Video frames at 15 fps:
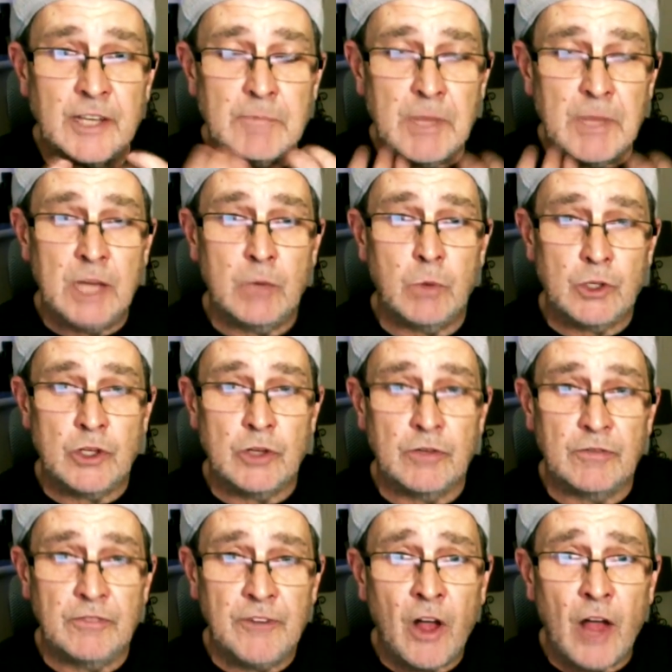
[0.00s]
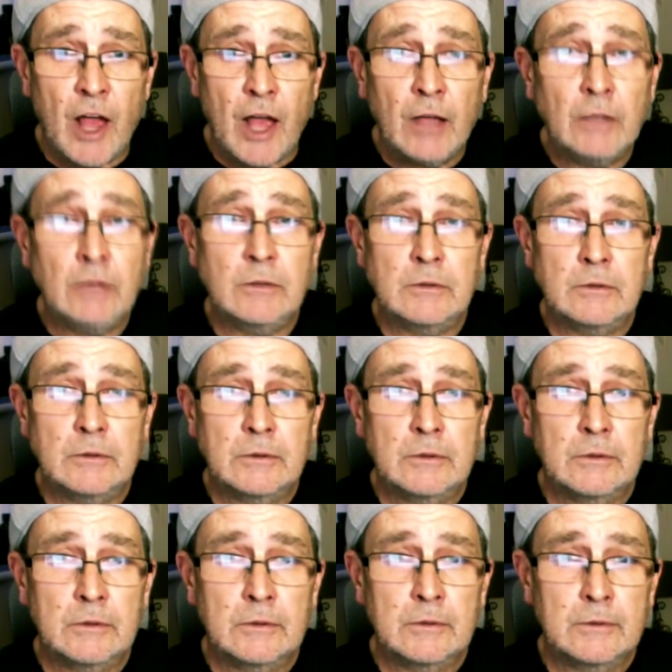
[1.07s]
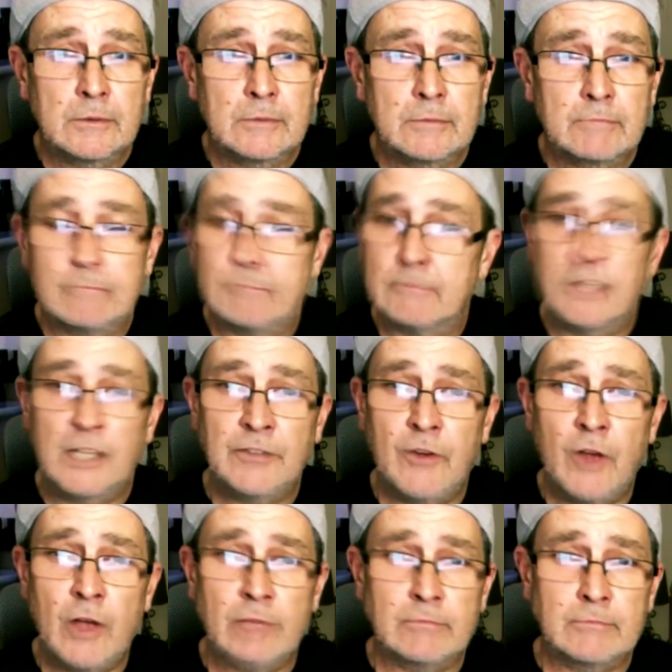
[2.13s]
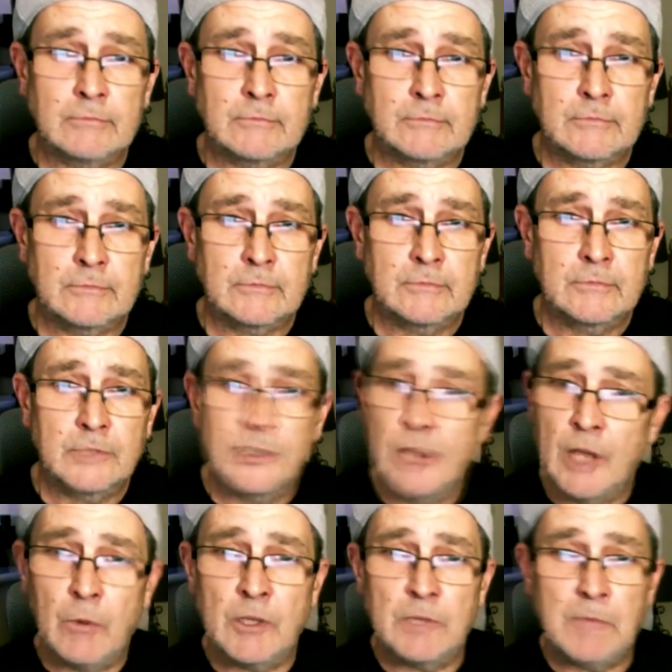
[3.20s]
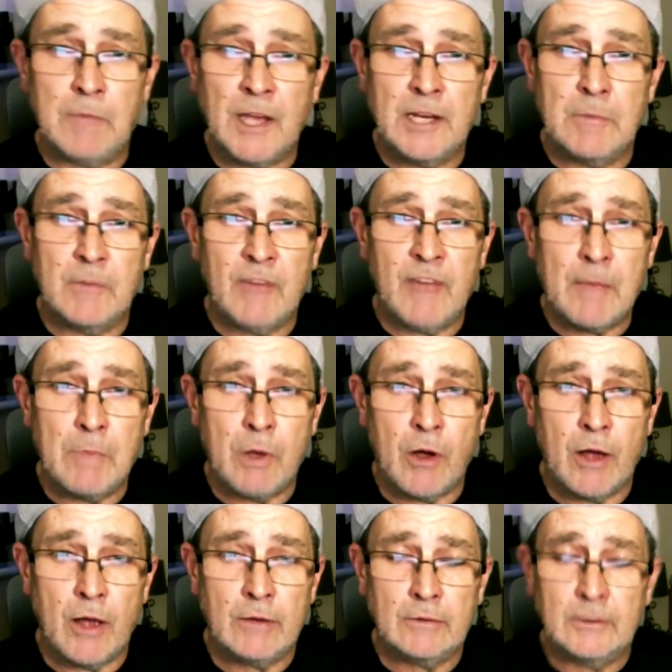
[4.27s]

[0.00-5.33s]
his beard wasn't on fire. Yeah, fine, because no one's made him yeah. a vampire.